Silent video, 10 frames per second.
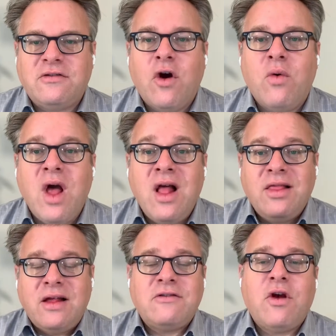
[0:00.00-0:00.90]
So
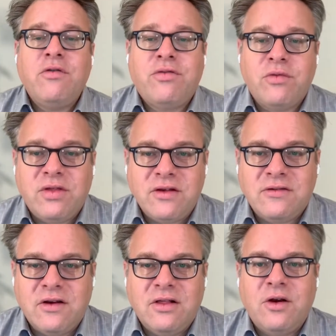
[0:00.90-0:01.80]
let's go through this
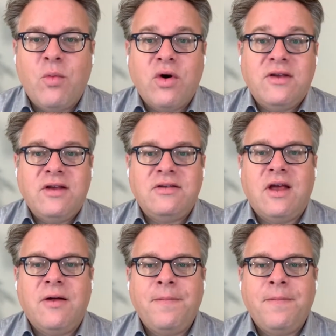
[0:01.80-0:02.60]
in a little more detail